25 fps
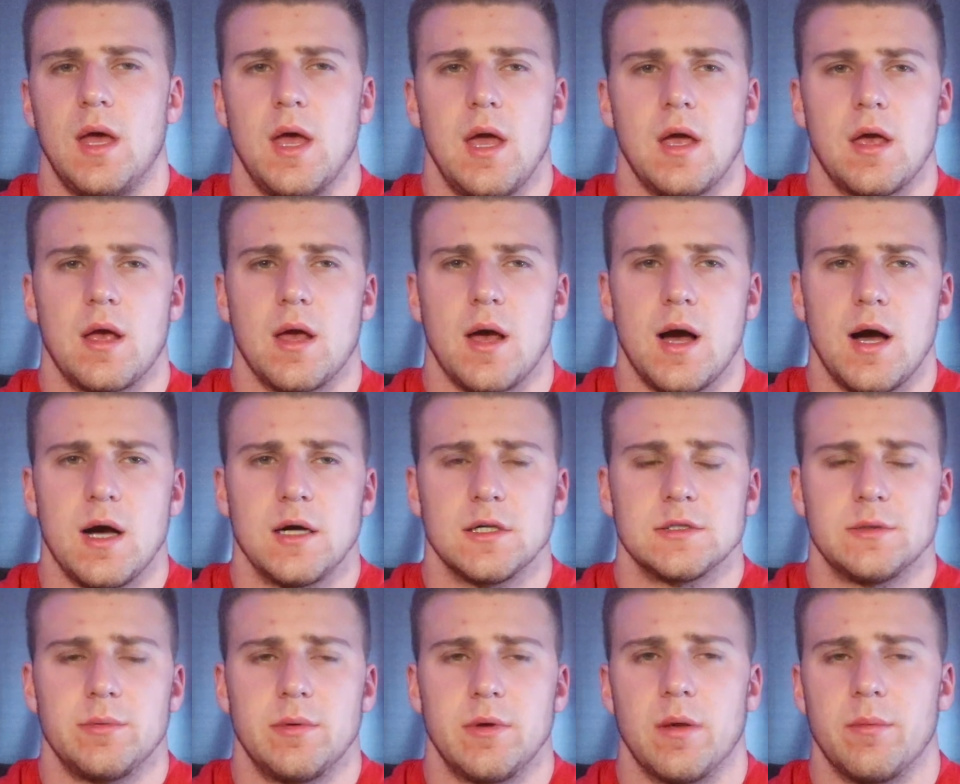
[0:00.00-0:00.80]
and
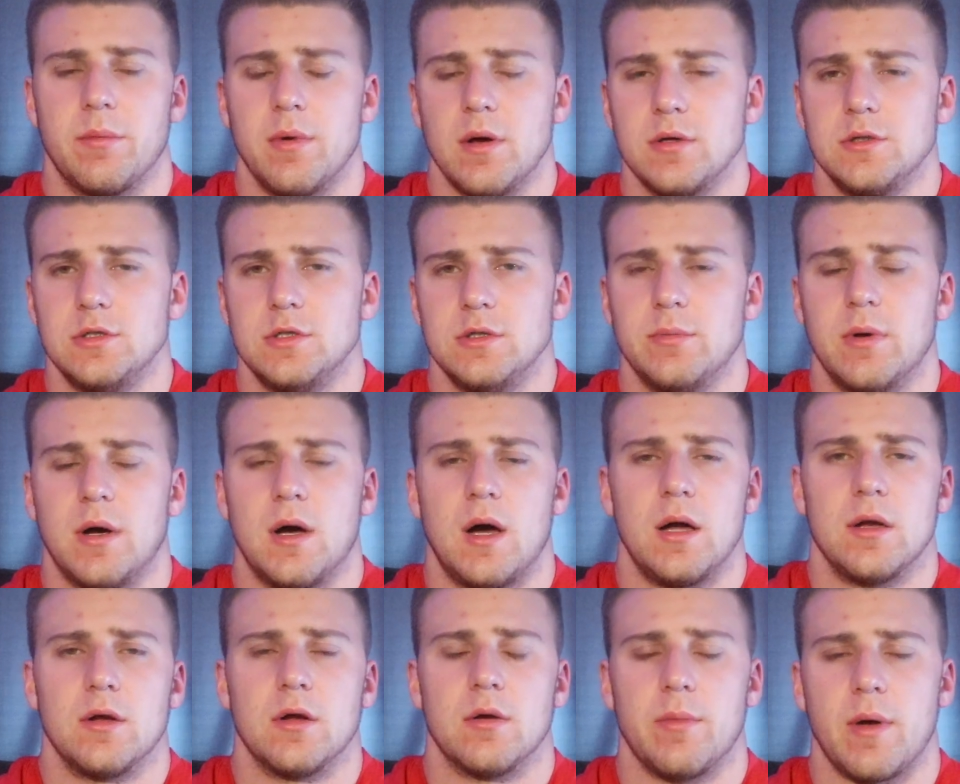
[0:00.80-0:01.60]
gossiping about you
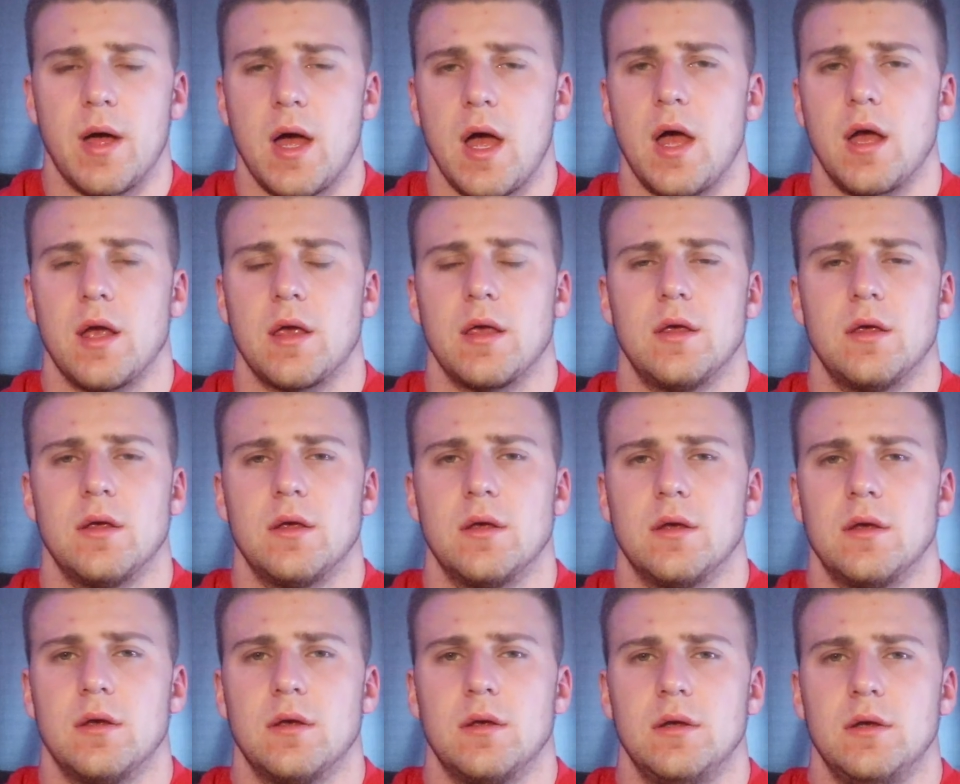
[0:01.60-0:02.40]
behind your back.
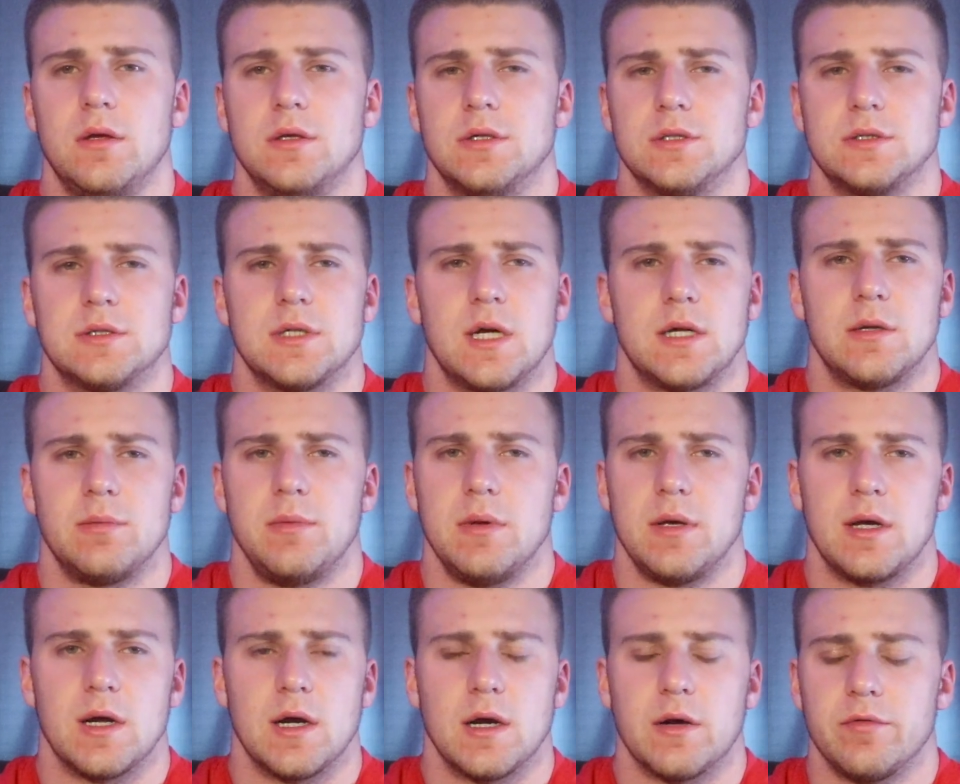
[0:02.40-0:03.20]
You just have to
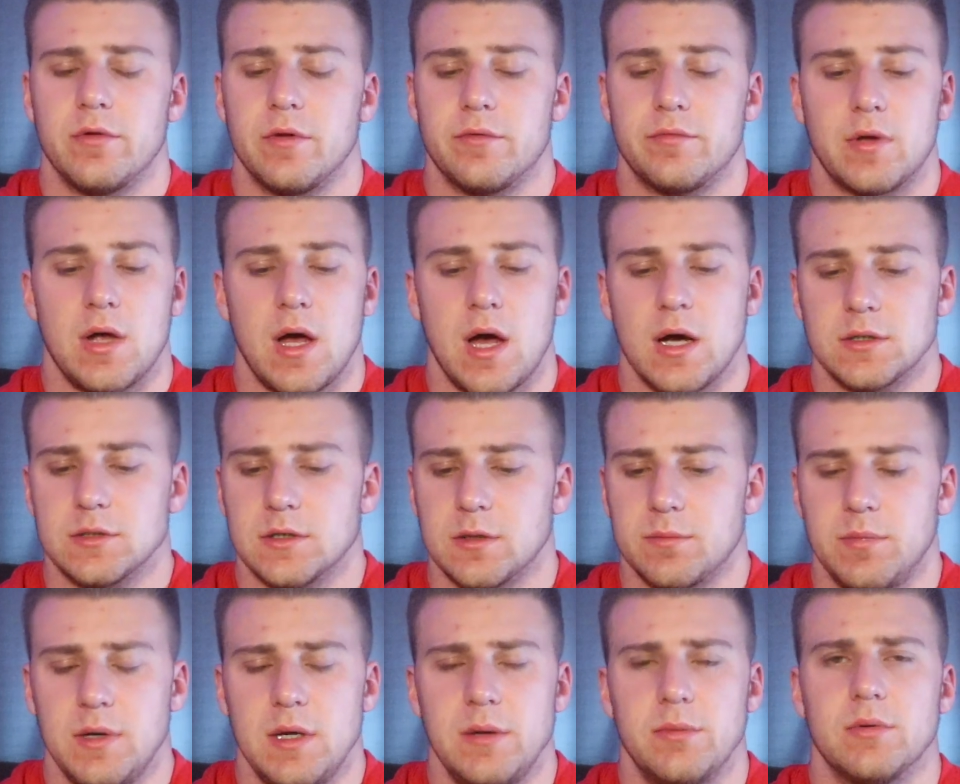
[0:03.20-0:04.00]
be careful of
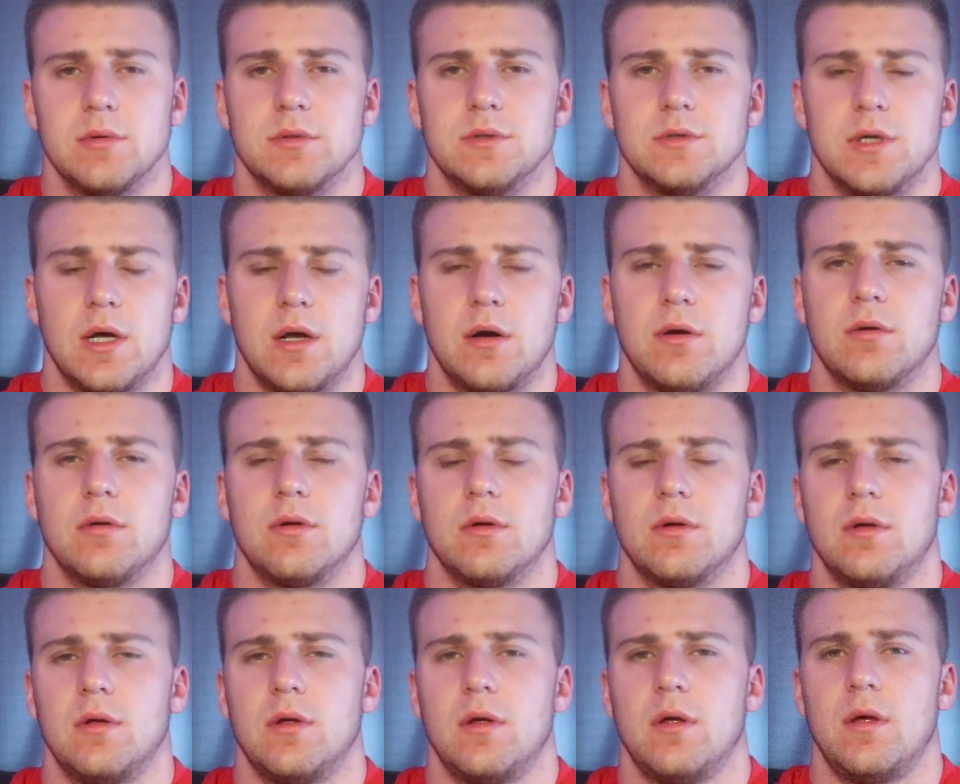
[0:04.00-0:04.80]
toxic people in
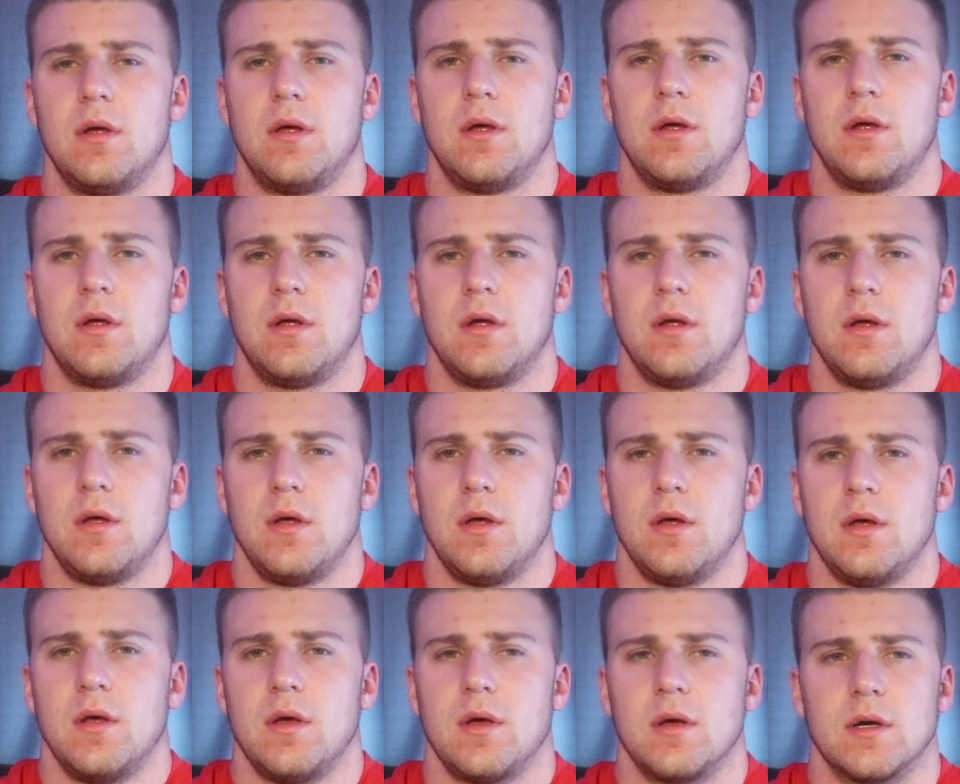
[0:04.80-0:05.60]
general
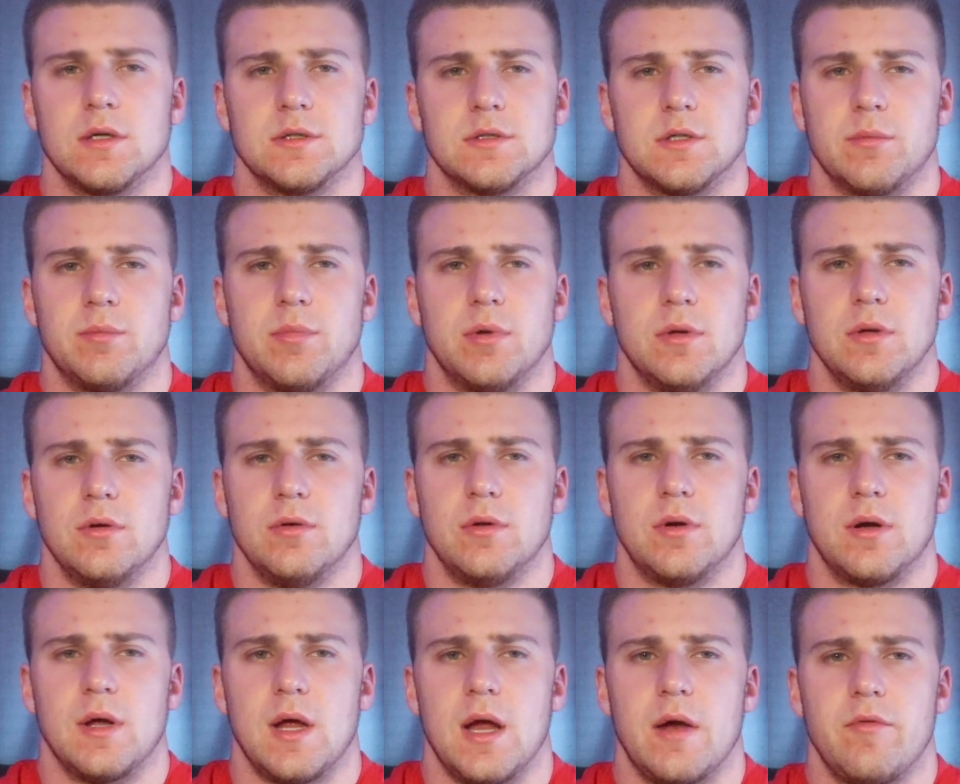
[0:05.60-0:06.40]
because they're
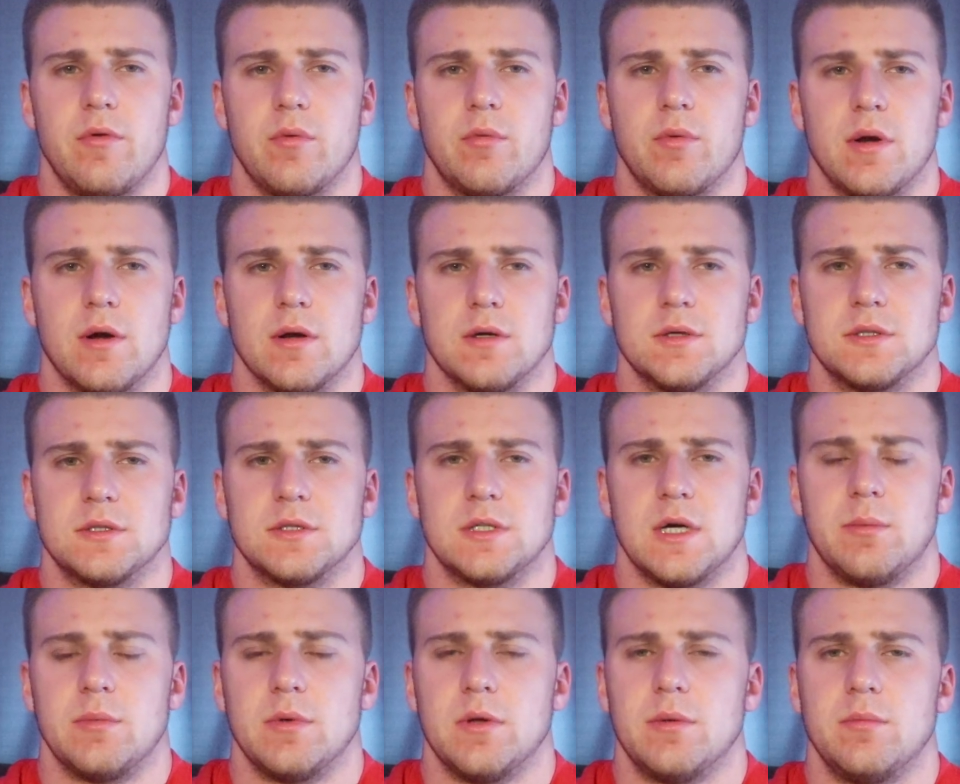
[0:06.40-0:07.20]
polluted everywhere.
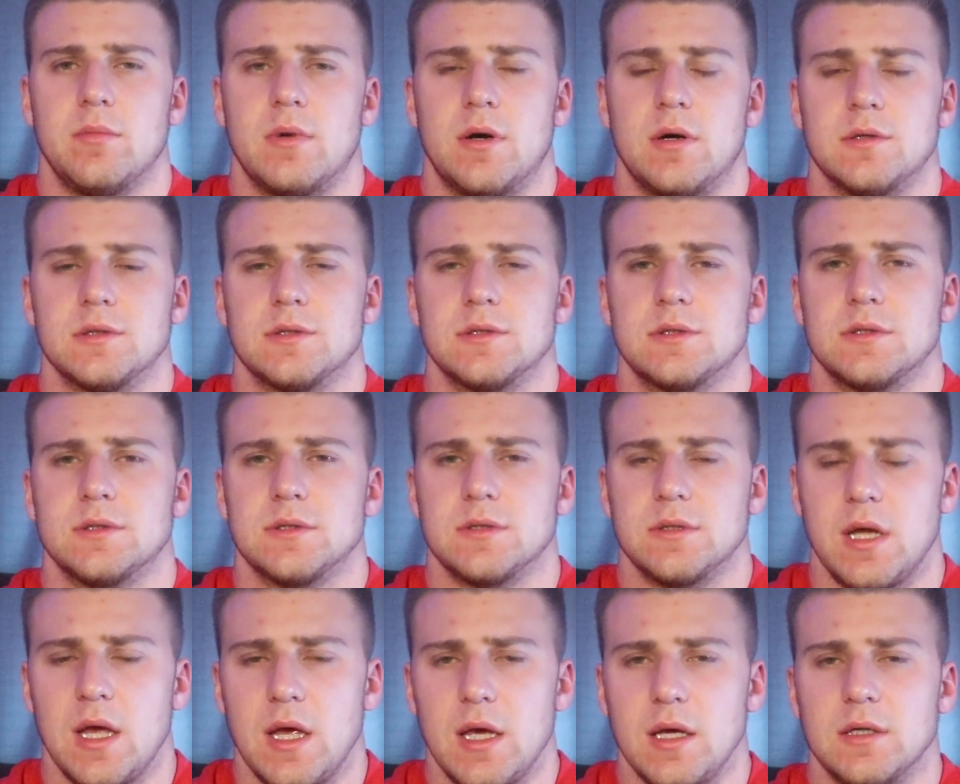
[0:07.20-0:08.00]
Some of them are
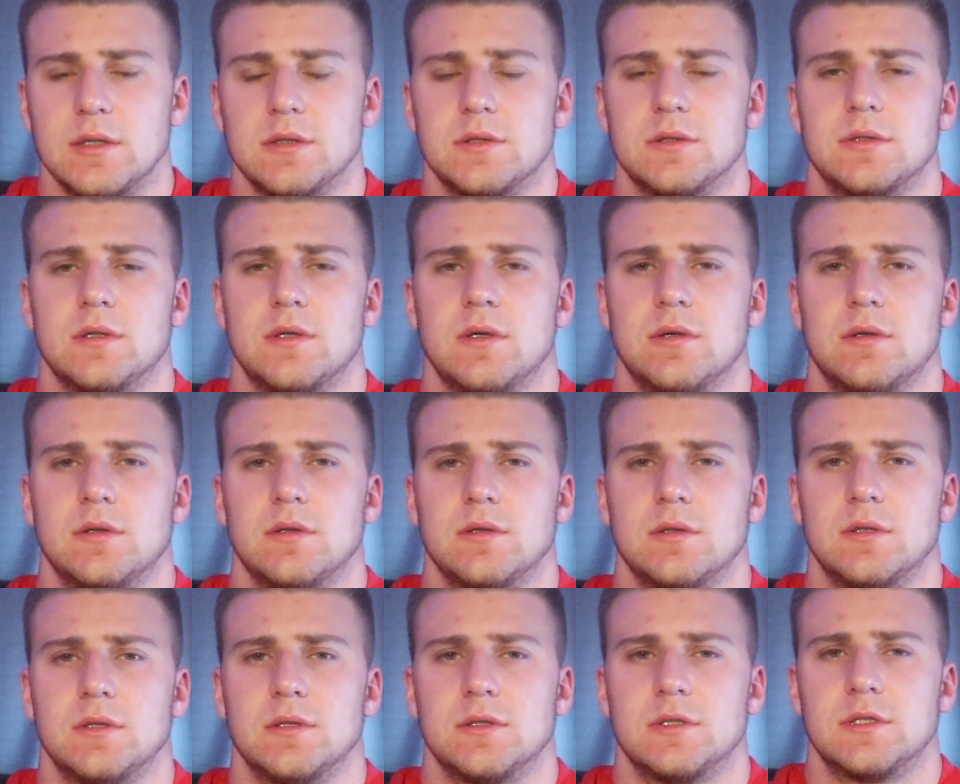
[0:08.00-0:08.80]
snakes.
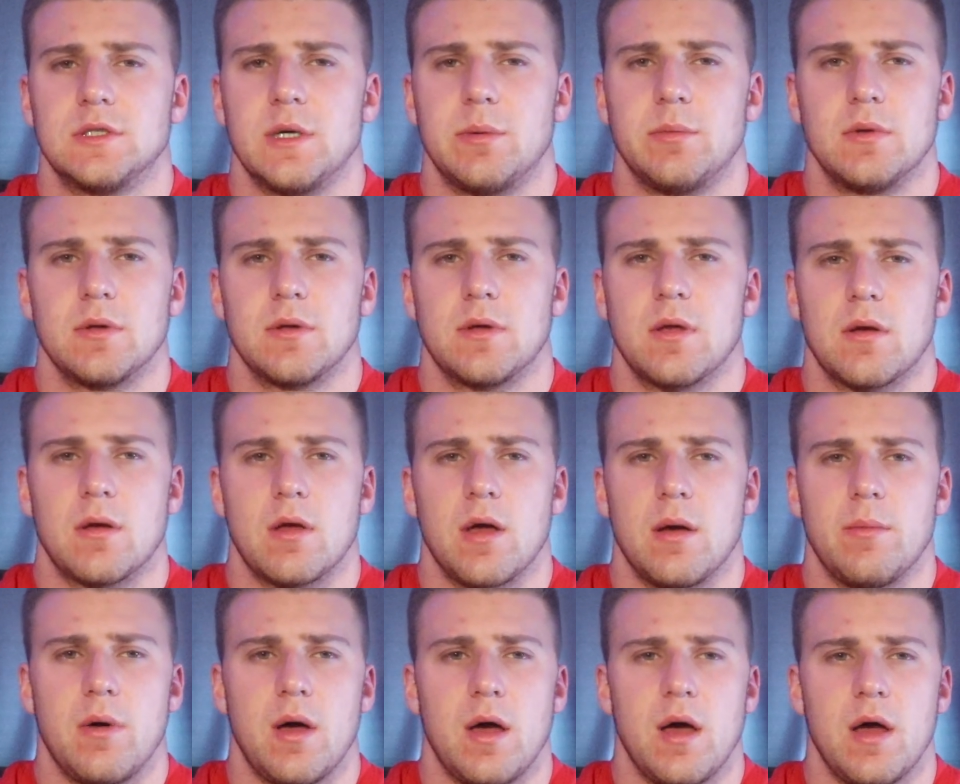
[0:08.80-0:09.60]
Some of them
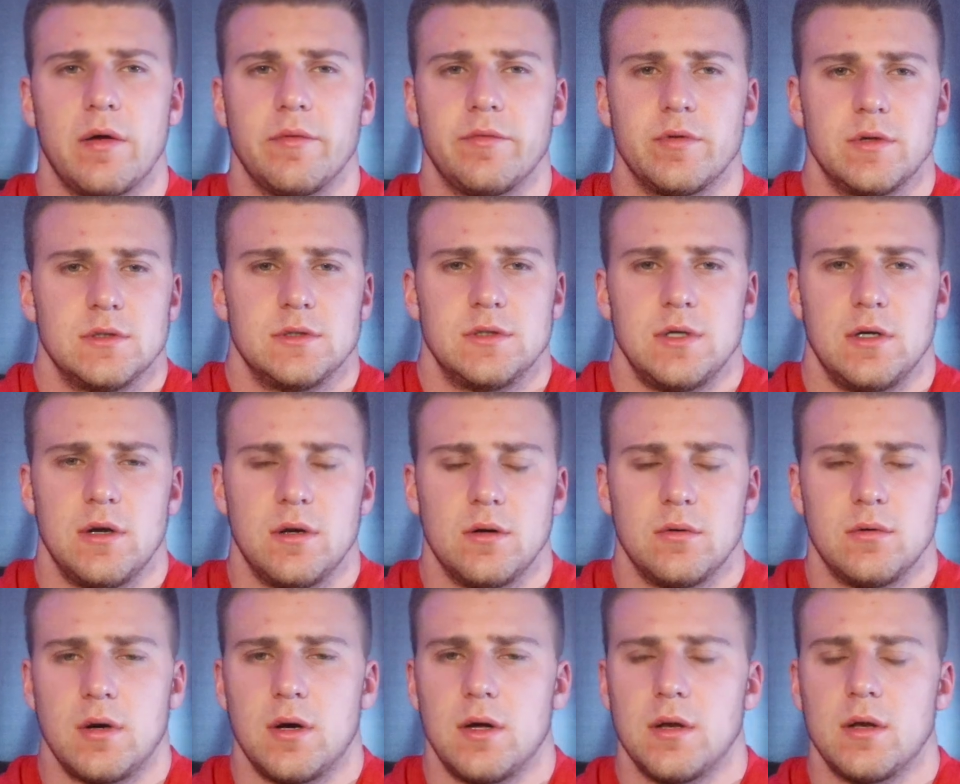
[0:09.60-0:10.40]
can come off as, you
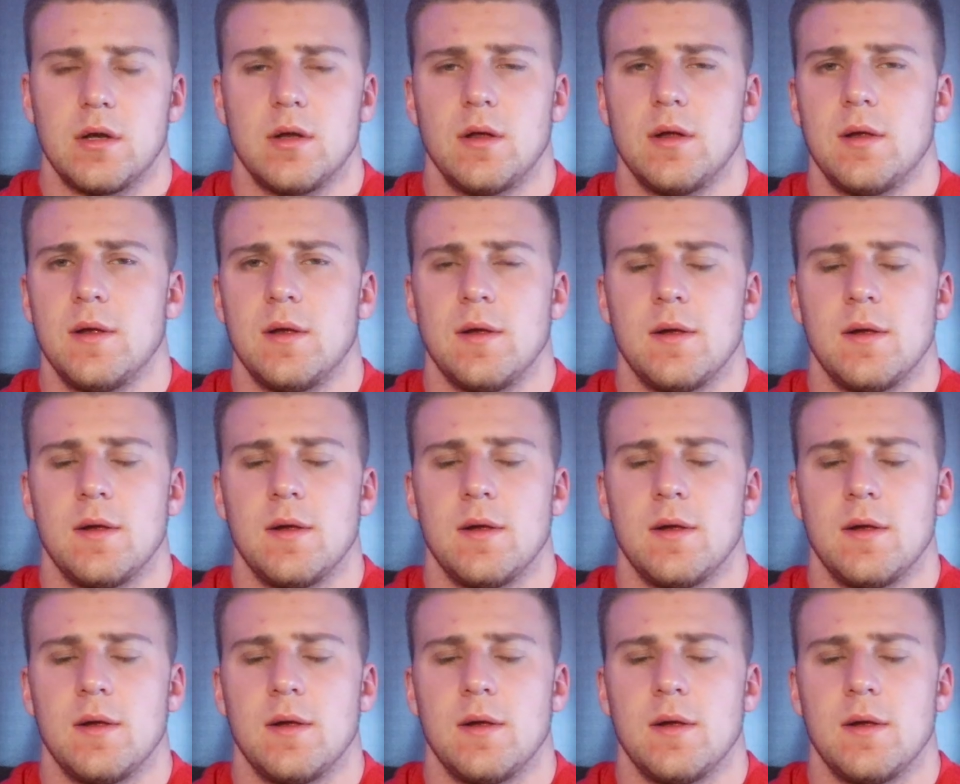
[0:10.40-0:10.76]
know what,